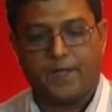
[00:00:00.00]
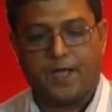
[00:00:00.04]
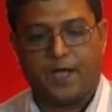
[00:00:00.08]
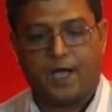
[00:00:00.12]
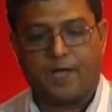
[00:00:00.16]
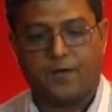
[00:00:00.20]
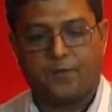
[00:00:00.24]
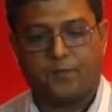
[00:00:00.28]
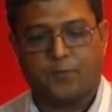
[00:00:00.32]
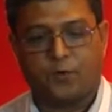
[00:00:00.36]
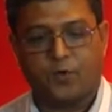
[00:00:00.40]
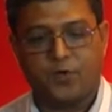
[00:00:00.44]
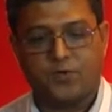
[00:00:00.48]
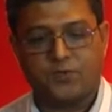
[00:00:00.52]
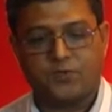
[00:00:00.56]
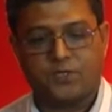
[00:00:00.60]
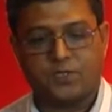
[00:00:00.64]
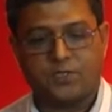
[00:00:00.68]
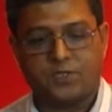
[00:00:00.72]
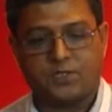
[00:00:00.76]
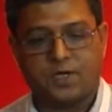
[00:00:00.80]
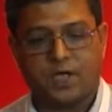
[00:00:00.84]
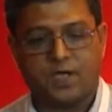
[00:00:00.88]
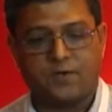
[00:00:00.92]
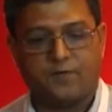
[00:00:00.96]
and
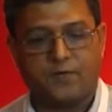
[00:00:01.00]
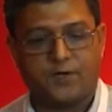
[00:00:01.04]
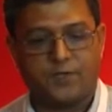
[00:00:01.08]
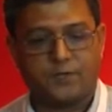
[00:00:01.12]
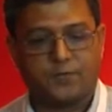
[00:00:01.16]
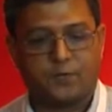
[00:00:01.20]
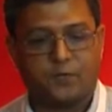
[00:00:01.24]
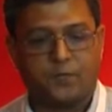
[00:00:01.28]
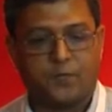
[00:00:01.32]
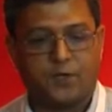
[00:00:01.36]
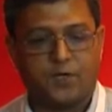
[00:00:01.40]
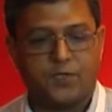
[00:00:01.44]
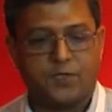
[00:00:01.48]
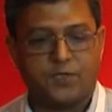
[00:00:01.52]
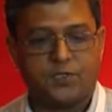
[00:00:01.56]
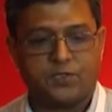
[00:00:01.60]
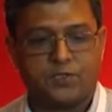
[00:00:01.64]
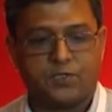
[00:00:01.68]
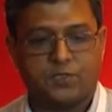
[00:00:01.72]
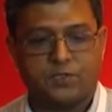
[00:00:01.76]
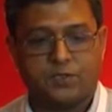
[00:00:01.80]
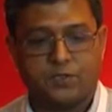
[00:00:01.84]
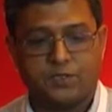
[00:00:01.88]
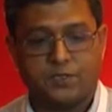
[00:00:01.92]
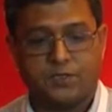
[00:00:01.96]
possesses diverse properties.
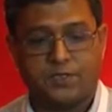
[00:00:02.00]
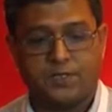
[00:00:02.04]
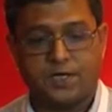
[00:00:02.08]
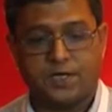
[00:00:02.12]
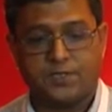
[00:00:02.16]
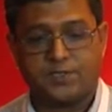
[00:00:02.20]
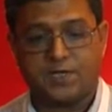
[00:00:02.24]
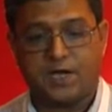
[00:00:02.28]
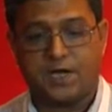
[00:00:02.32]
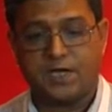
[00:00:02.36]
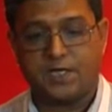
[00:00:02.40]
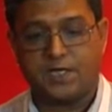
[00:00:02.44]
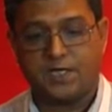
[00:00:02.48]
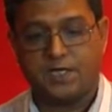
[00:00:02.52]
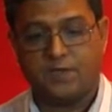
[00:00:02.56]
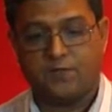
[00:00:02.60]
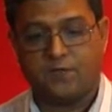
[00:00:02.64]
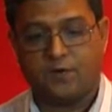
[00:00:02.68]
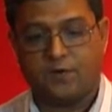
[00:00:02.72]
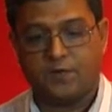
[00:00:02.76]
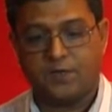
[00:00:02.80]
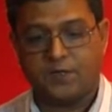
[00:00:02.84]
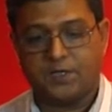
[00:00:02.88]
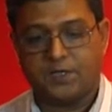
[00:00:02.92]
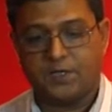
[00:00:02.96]
It has
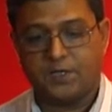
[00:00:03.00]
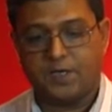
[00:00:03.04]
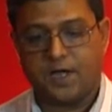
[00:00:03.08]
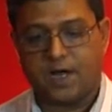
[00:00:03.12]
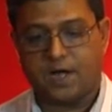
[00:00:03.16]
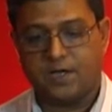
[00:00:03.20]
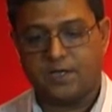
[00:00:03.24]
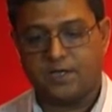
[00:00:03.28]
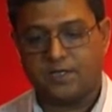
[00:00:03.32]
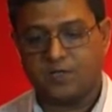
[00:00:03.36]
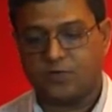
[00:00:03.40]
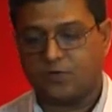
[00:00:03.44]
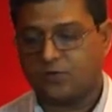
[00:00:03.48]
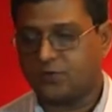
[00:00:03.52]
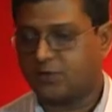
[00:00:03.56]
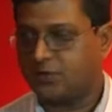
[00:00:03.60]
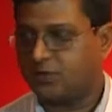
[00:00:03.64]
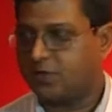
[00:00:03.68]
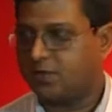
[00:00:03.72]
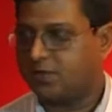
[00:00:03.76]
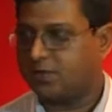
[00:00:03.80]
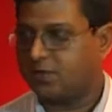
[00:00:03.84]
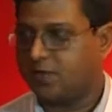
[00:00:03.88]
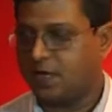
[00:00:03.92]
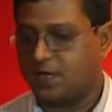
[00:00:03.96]
anti-inflammatory,
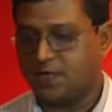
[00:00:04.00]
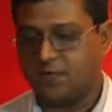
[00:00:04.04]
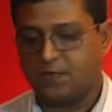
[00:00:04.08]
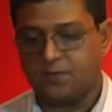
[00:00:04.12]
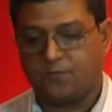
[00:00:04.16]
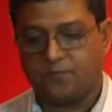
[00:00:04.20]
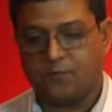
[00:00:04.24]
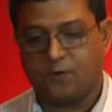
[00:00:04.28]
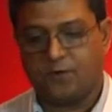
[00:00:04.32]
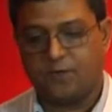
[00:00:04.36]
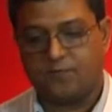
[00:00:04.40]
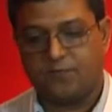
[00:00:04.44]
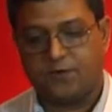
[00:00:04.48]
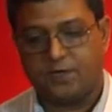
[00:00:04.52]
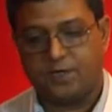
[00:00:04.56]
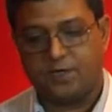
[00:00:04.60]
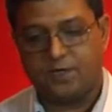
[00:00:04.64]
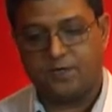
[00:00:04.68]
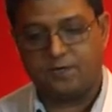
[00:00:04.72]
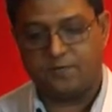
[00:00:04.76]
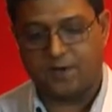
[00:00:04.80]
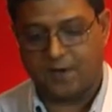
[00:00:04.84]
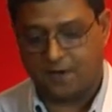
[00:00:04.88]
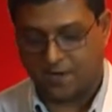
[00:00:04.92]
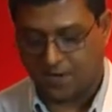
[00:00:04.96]
antioxidant,
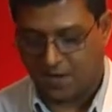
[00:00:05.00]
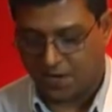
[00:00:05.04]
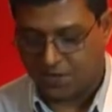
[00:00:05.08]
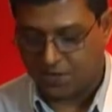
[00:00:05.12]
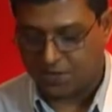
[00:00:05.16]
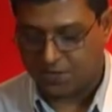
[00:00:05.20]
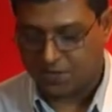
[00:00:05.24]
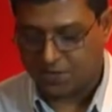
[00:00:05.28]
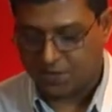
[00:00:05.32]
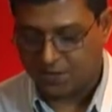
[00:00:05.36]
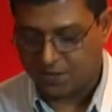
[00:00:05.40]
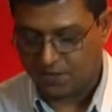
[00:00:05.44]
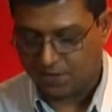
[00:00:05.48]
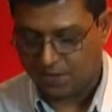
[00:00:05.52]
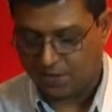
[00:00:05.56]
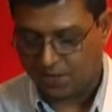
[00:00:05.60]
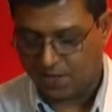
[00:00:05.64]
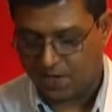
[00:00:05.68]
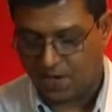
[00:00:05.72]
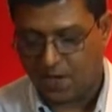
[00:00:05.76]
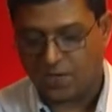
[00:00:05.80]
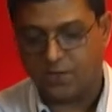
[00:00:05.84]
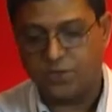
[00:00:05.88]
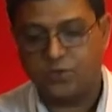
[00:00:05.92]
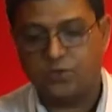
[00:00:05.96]
anti-proliferative, and
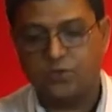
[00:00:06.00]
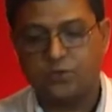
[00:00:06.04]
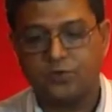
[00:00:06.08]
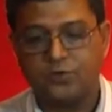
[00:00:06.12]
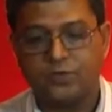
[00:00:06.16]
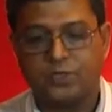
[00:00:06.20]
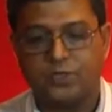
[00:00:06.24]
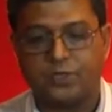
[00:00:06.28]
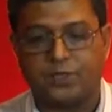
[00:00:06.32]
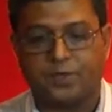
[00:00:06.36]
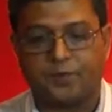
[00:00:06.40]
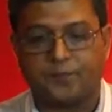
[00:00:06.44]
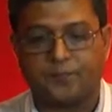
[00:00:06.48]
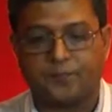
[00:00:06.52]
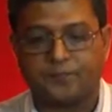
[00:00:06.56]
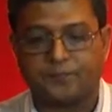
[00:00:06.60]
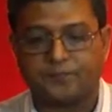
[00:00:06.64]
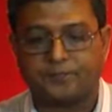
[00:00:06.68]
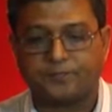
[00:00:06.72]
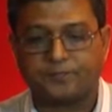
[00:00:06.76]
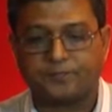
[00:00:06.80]
anti-angiogenic.